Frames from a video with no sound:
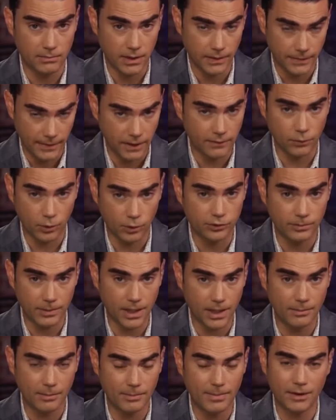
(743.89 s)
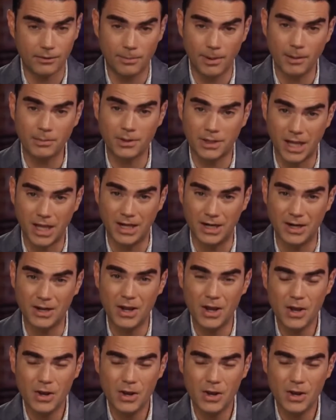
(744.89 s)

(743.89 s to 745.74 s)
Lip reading: And then, of course, she became a bad Republican